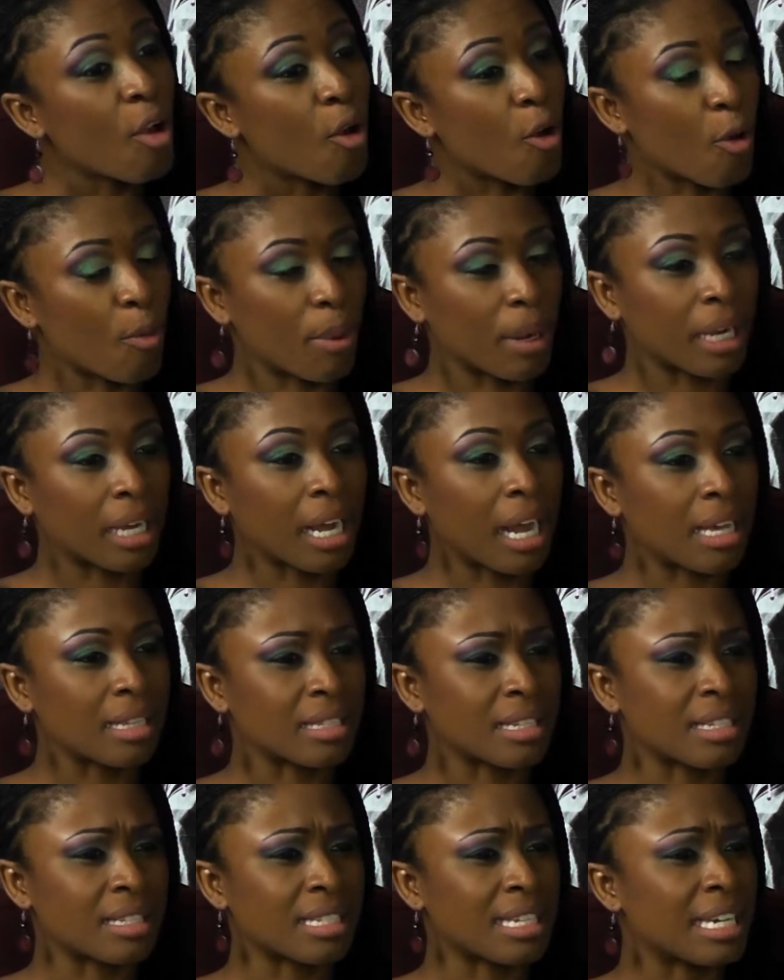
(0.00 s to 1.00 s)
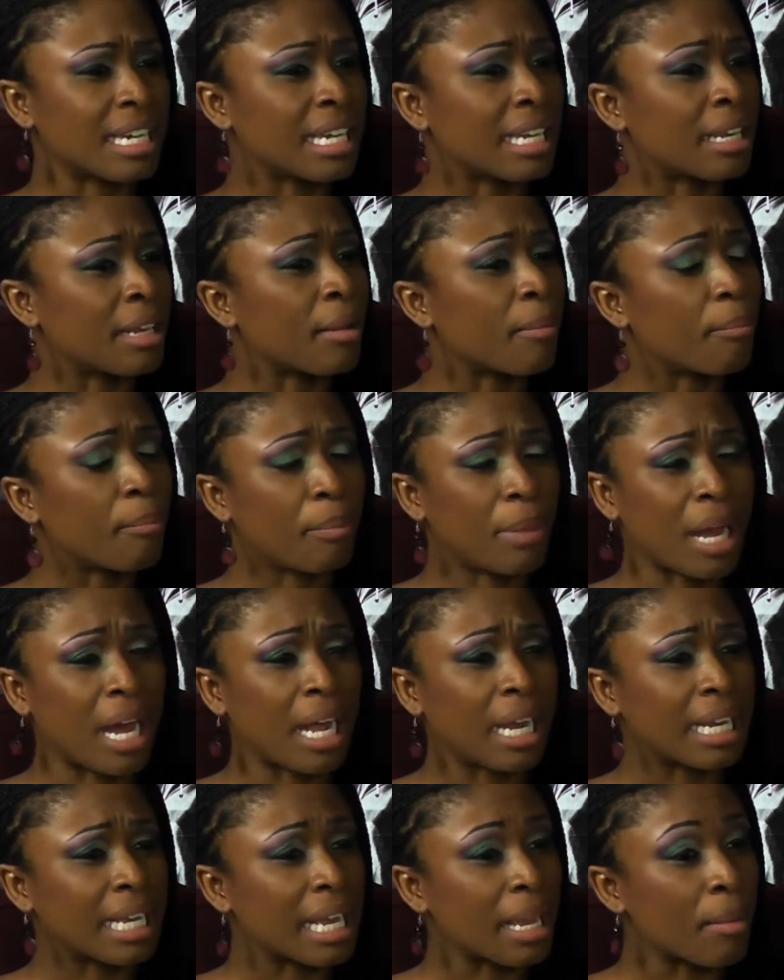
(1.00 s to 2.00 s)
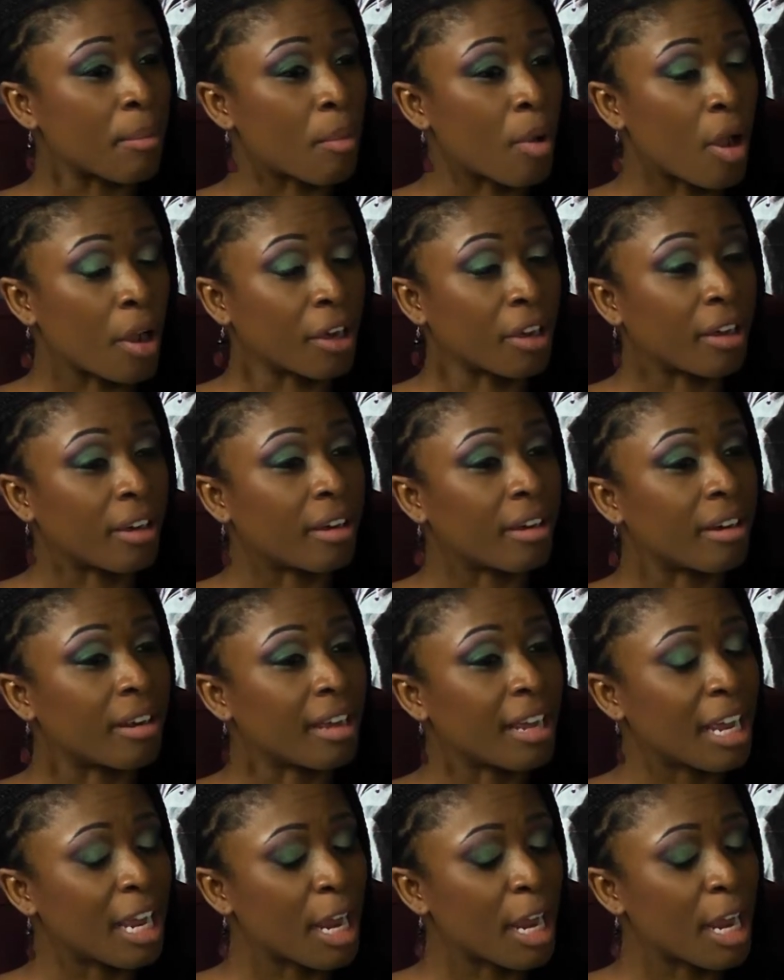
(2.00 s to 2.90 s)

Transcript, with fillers: open classes in ballet, modern,